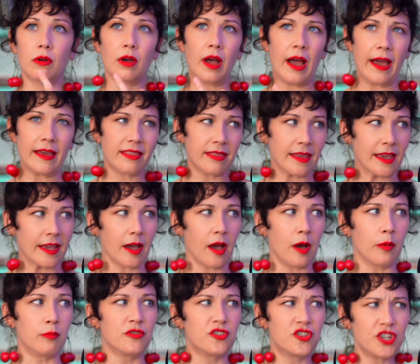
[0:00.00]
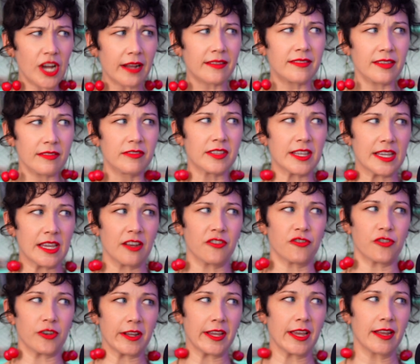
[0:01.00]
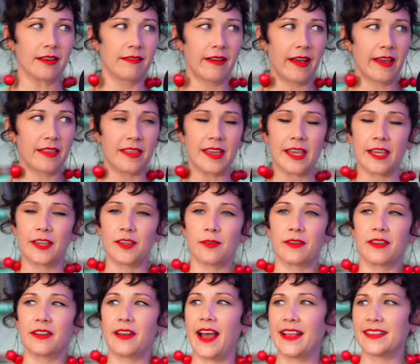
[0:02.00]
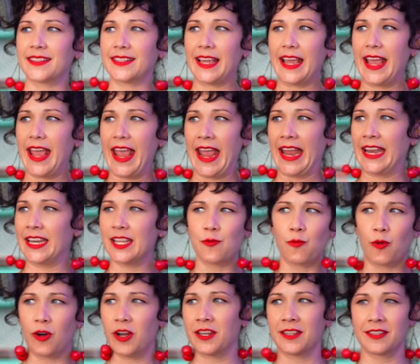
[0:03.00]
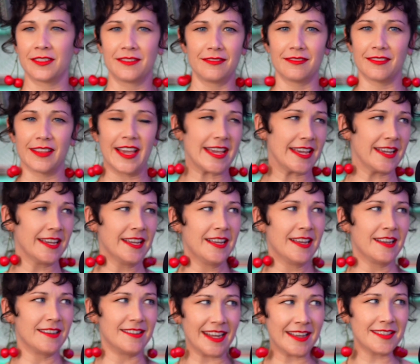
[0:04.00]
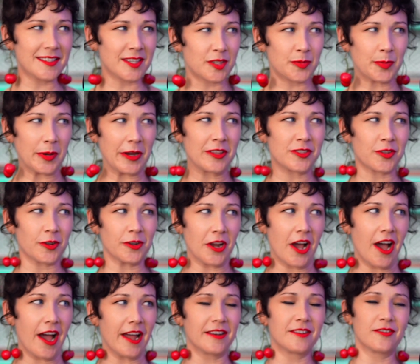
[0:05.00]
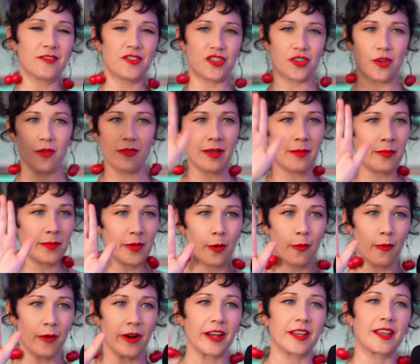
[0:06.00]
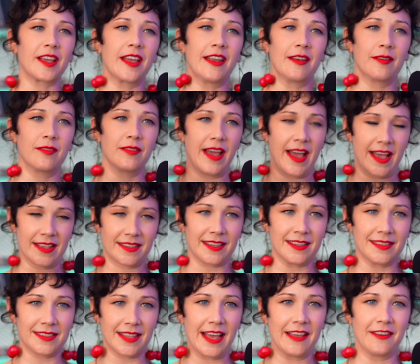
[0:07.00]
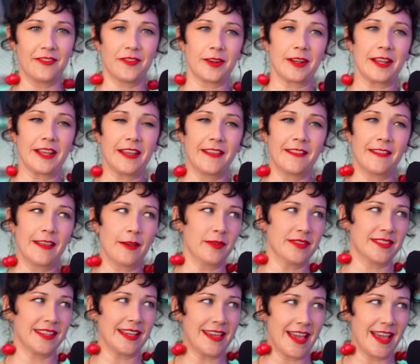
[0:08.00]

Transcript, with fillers: I think, objectively intricate. I think you could ask anyone, like dance experience or not, show them your work and ask, is that intricate? And they would say